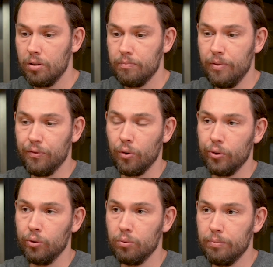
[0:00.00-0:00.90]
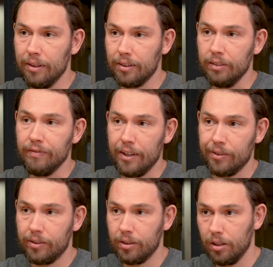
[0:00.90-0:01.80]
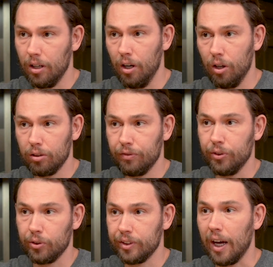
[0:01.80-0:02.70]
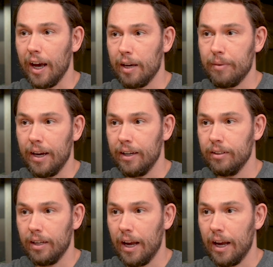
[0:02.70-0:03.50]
before you basically invest a lot of your time and